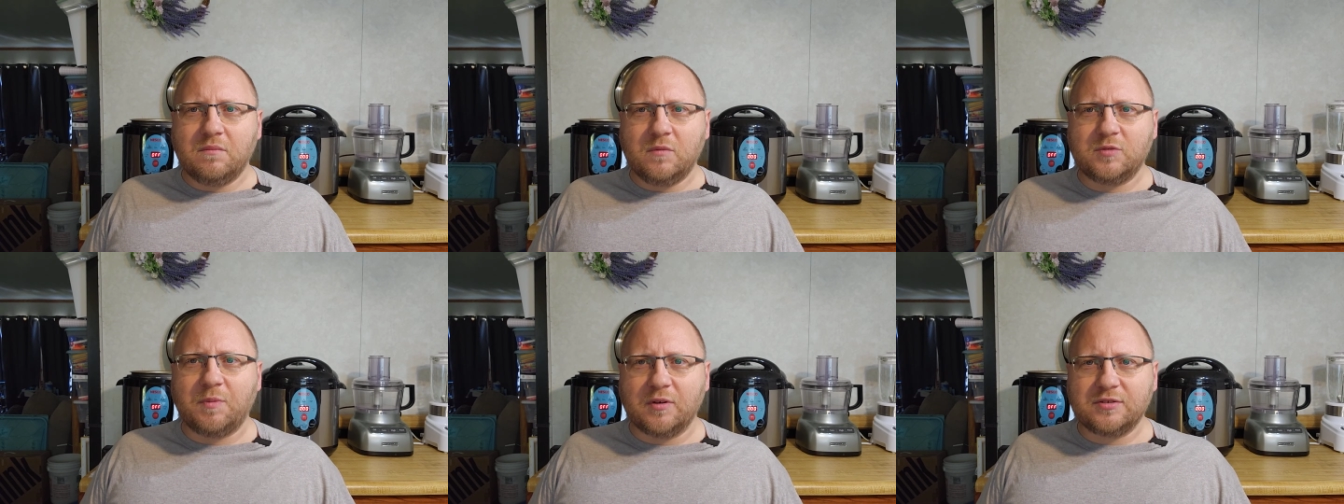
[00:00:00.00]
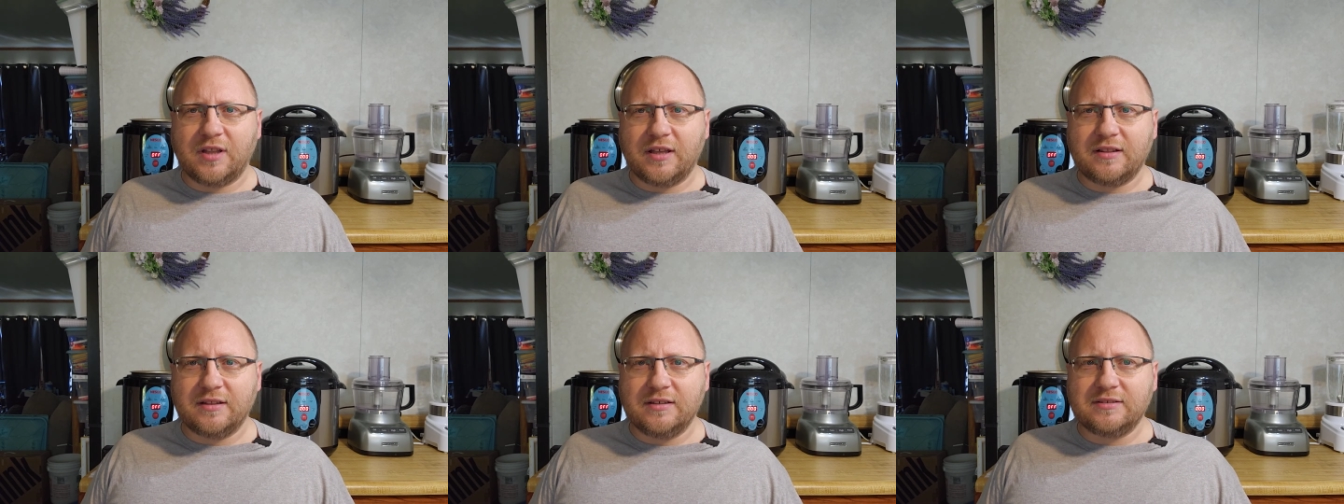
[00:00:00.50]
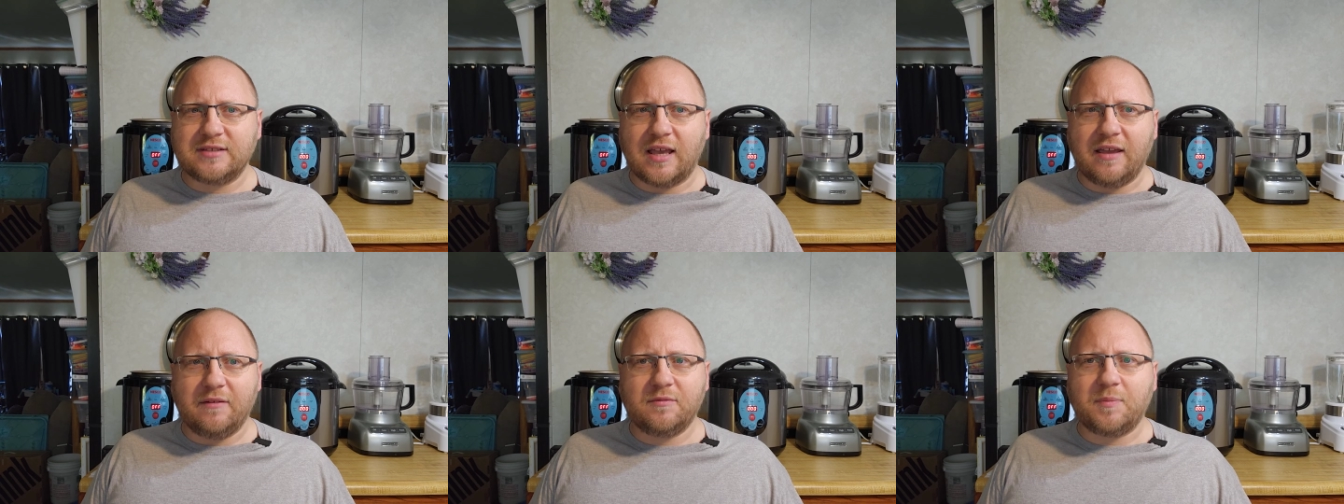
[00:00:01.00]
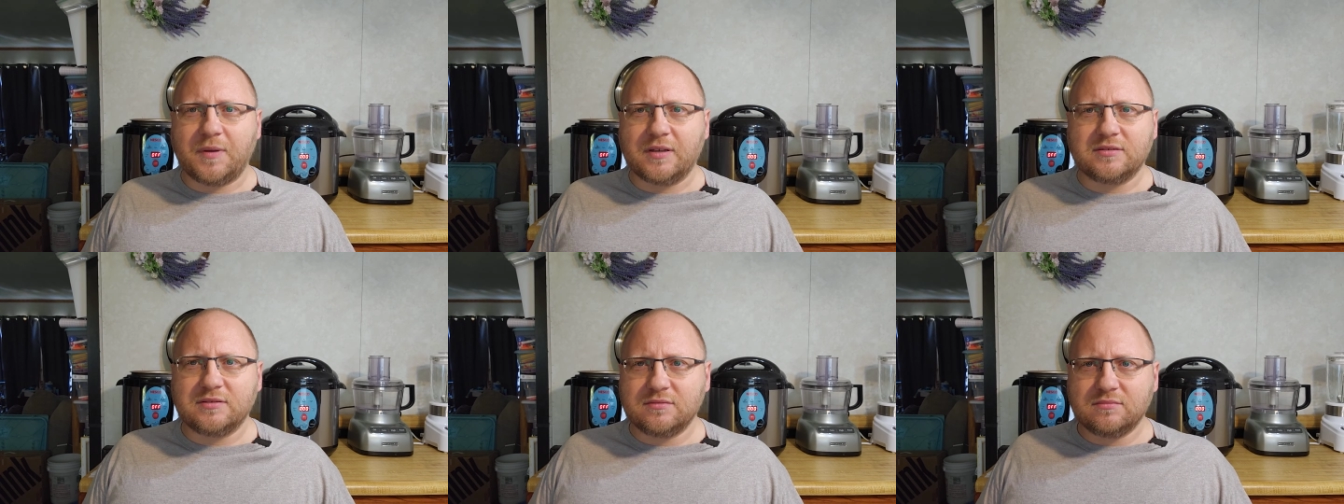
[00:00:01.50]
was most likely saved
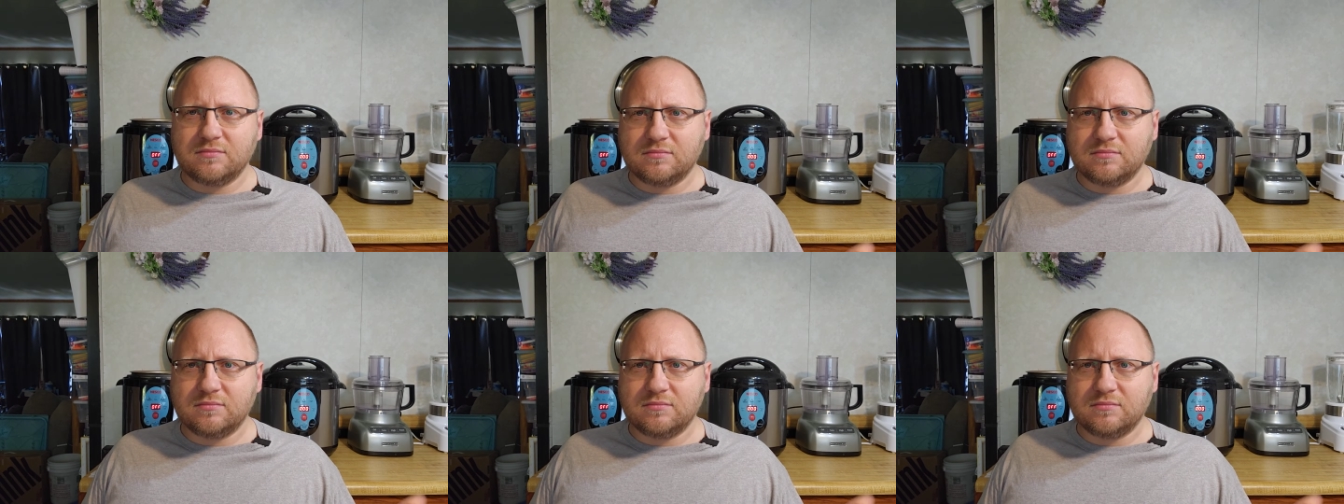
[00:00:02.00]
because